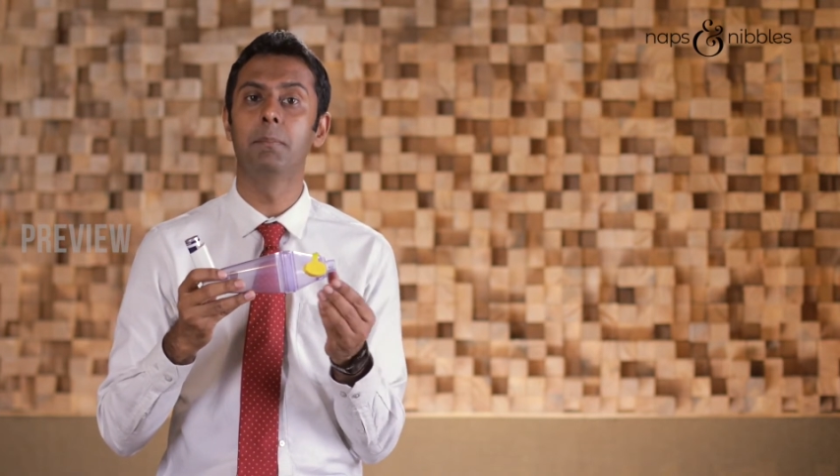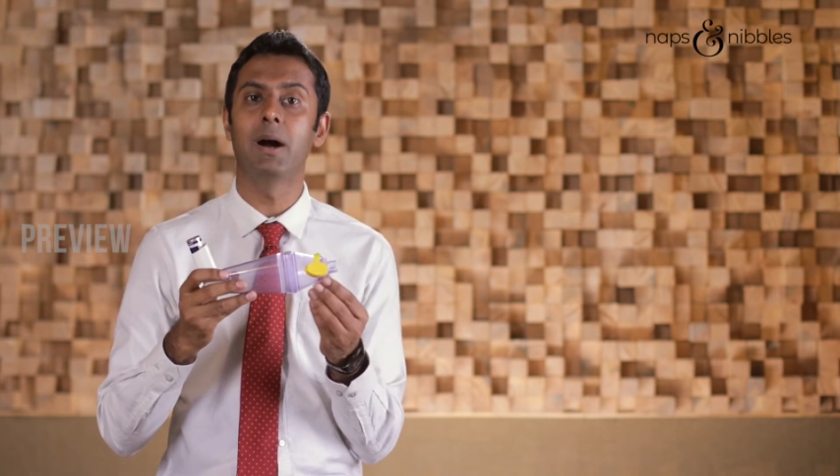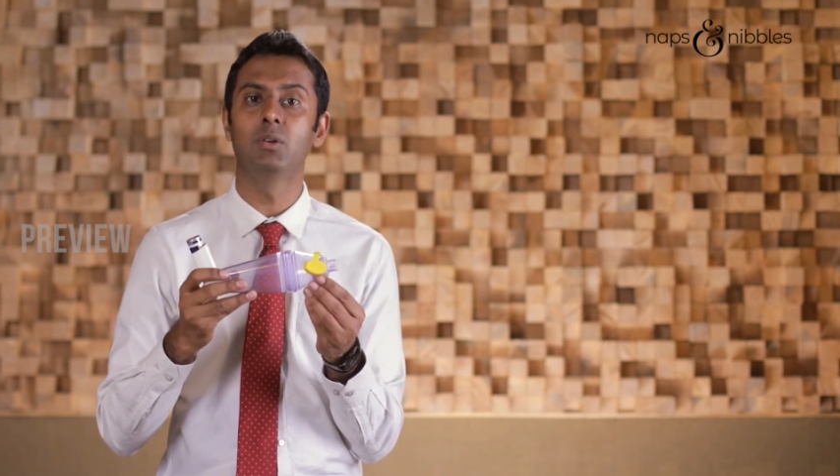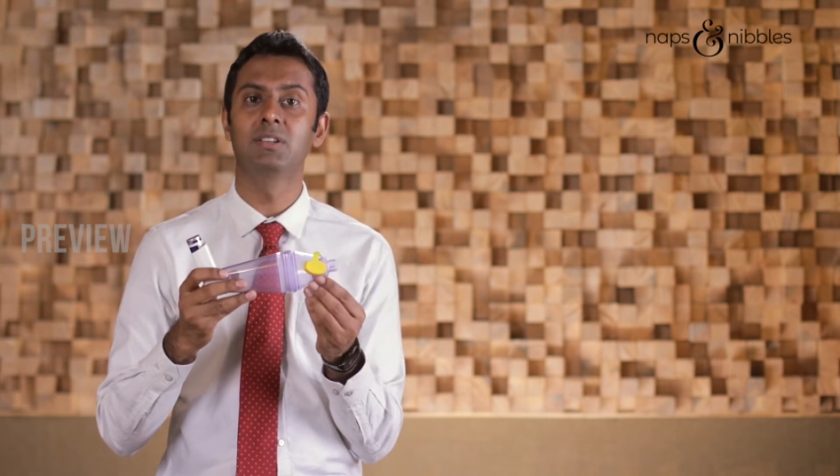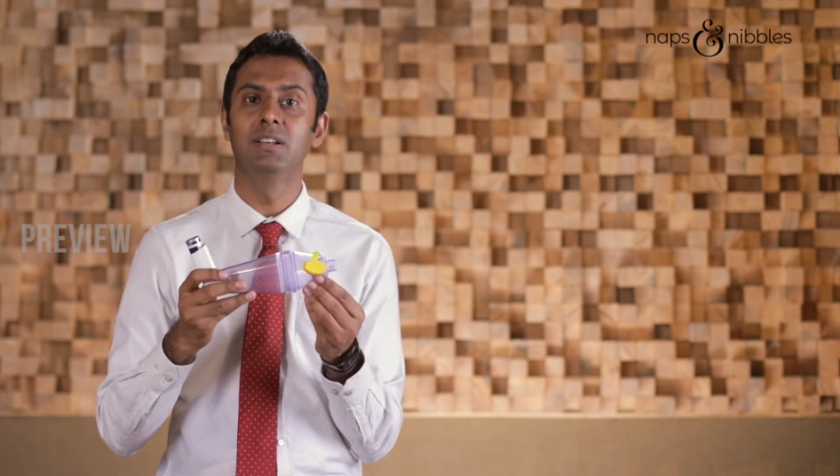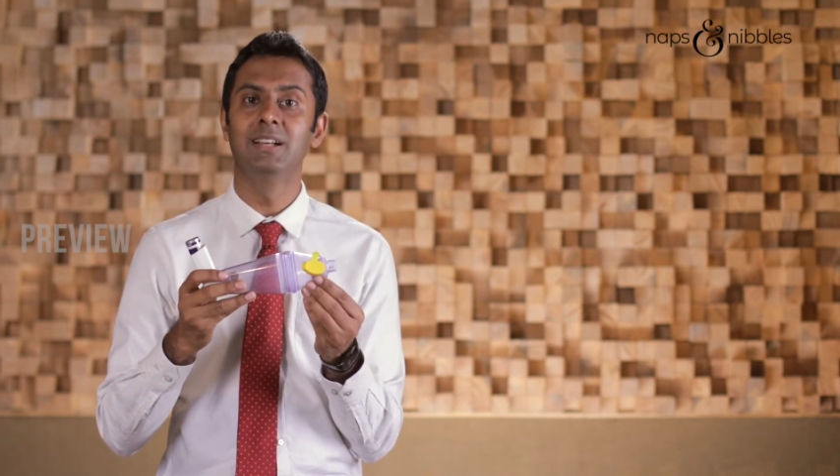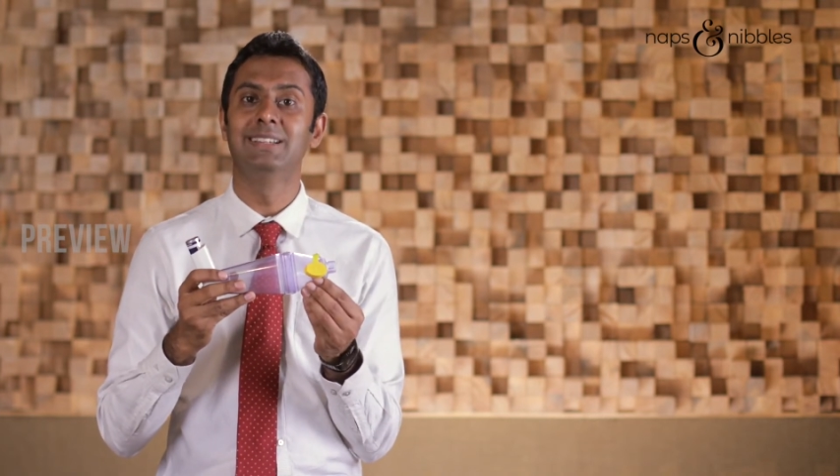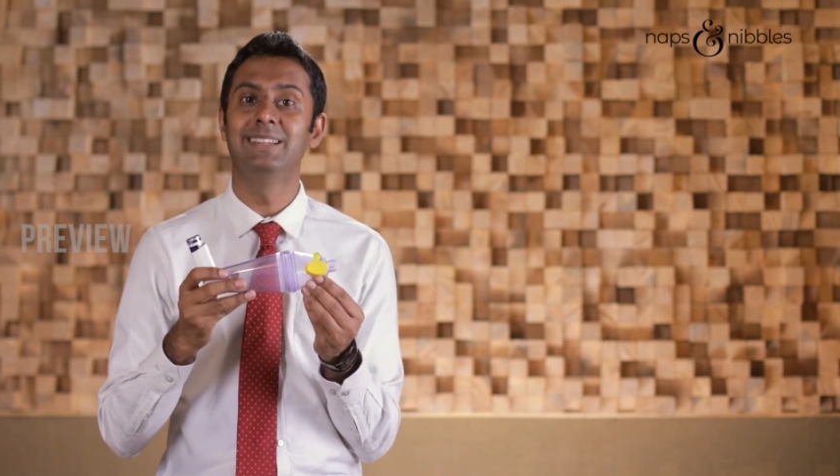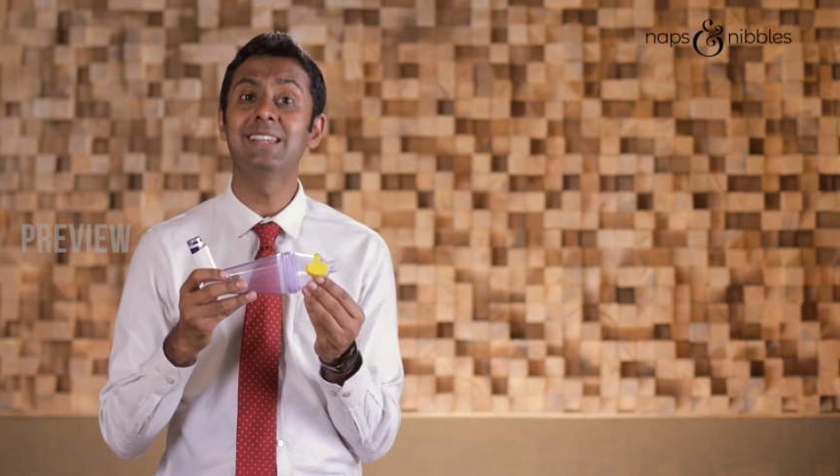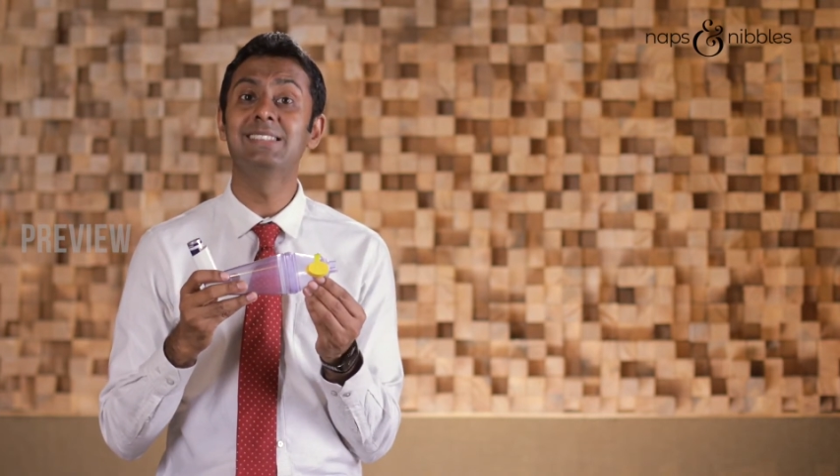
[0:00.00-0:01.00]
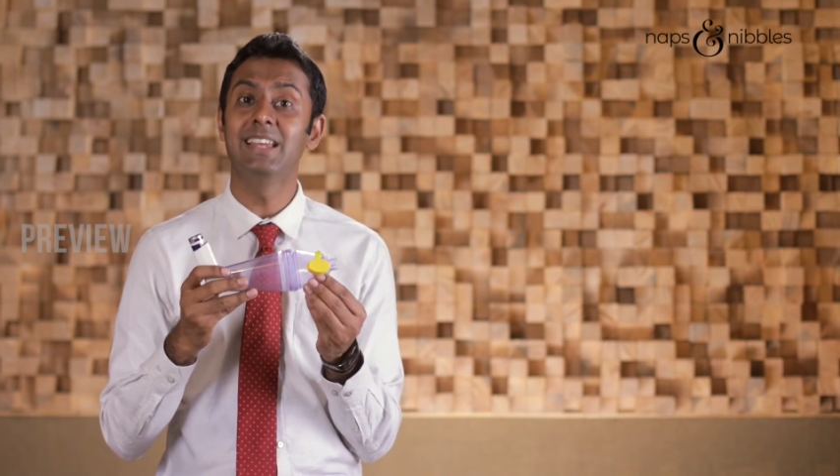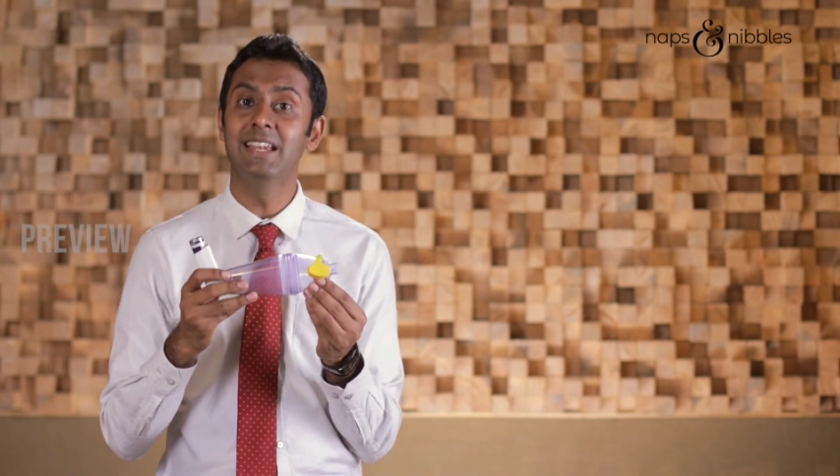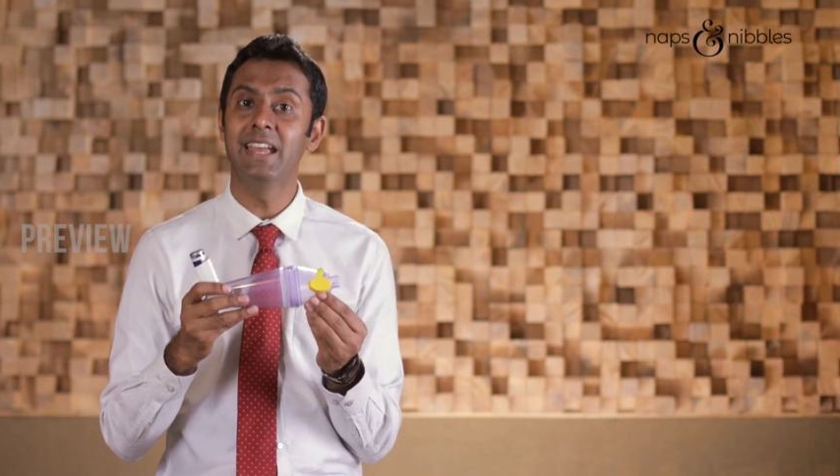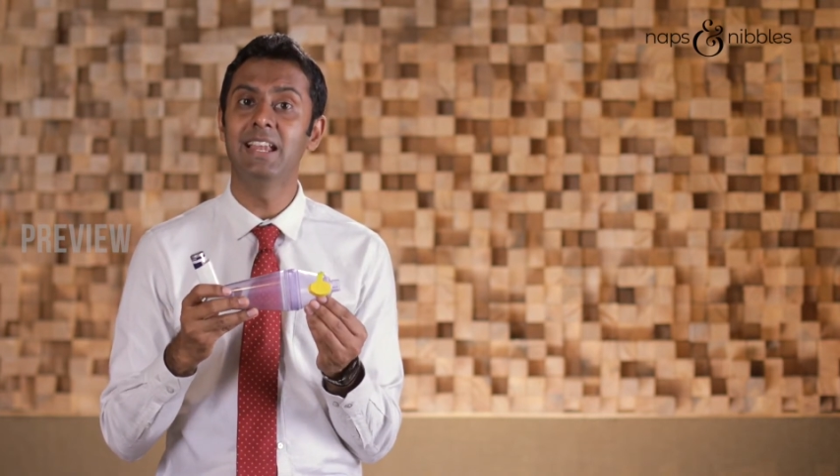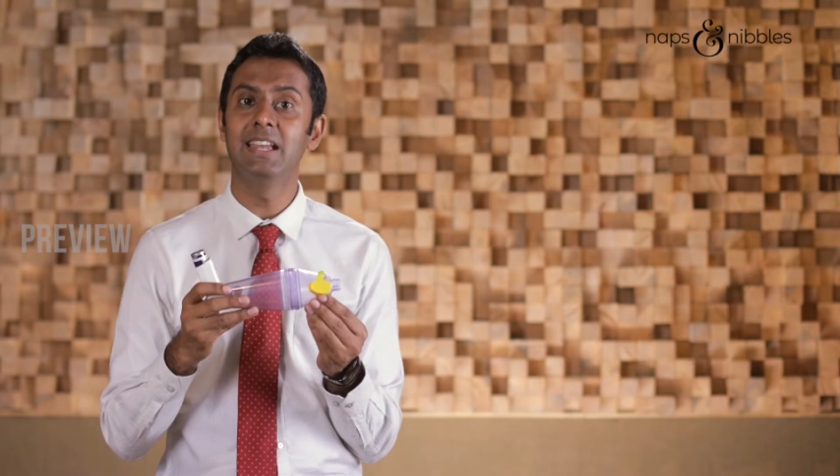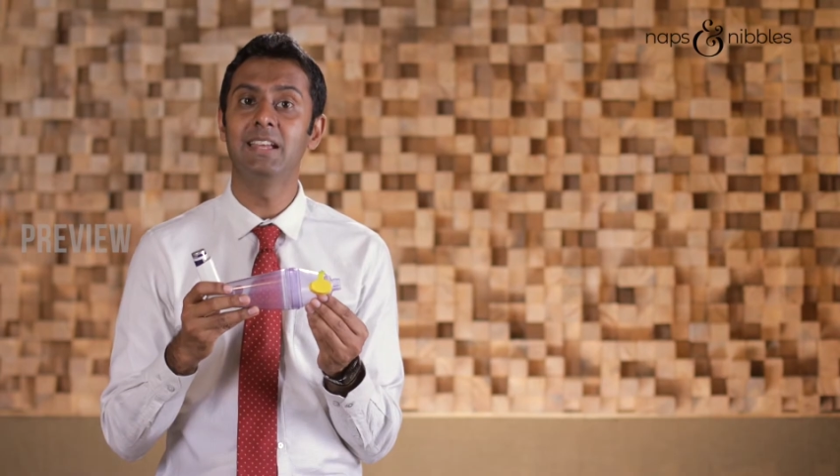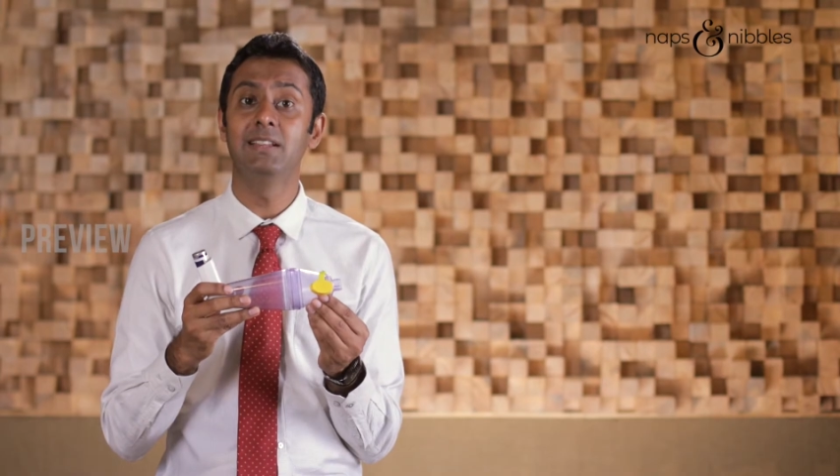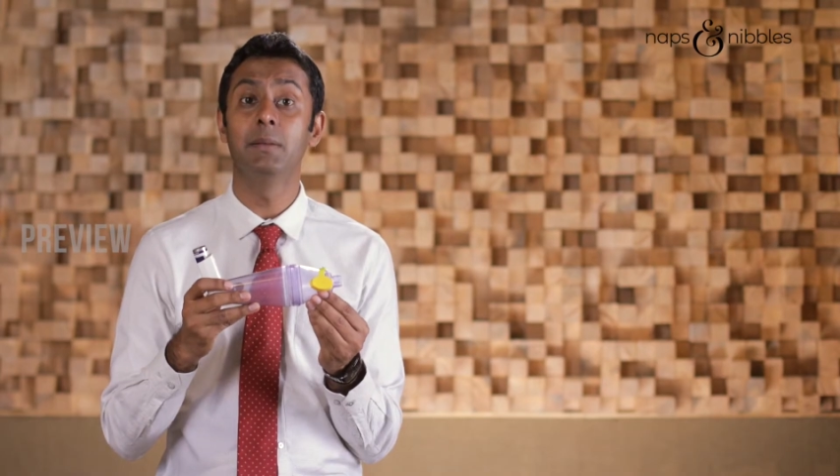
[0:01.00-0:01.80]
mouth, thus inhaling